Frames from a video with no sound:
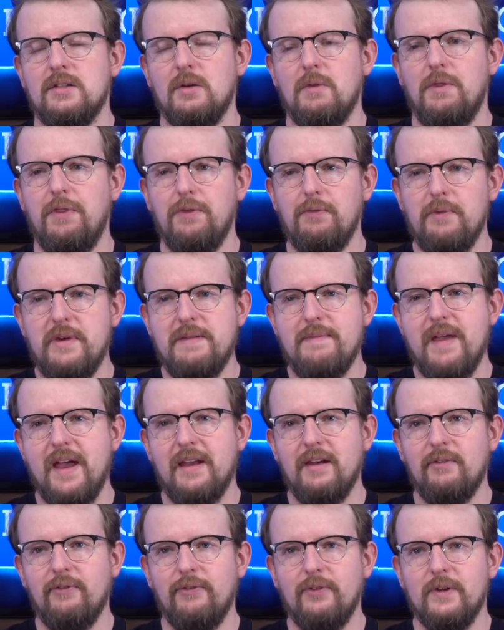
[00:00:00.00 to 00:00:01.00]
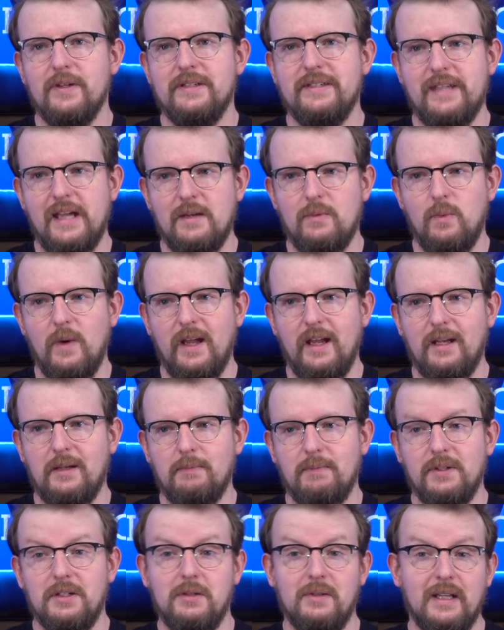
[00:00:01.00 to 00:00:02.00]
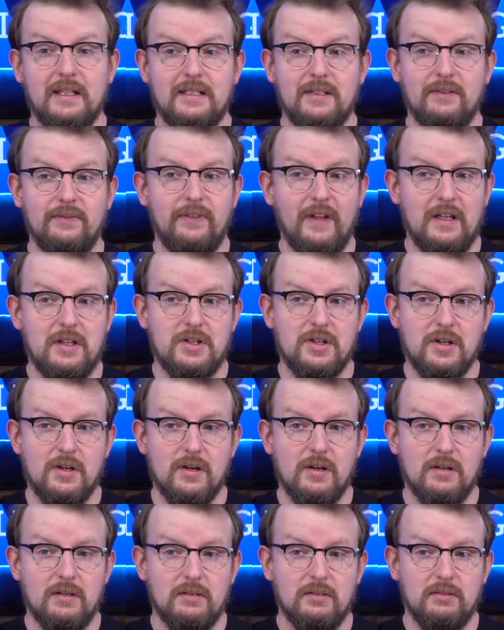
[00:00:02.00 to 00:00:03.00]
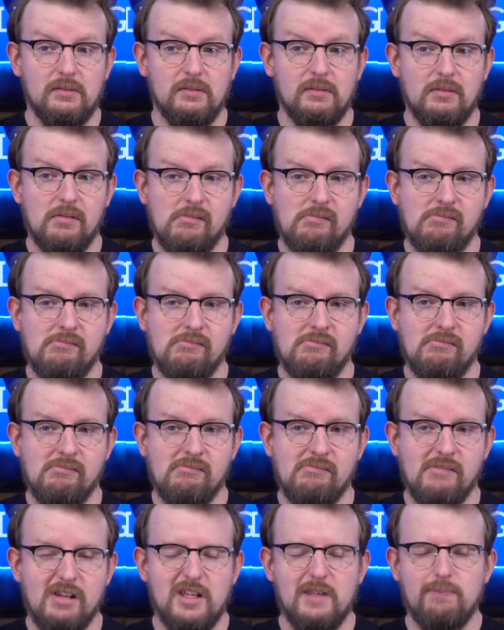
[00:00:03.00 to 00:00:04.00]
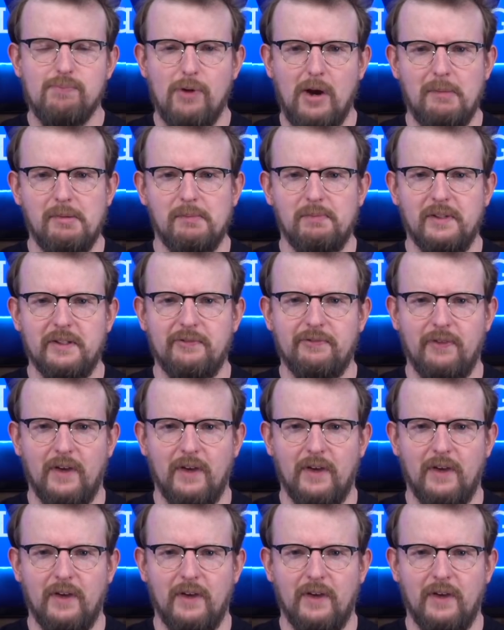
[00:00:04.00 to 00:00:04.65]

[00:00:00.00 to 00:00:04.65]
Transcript: So 3 mana for a deadweight, but you get to venture is probably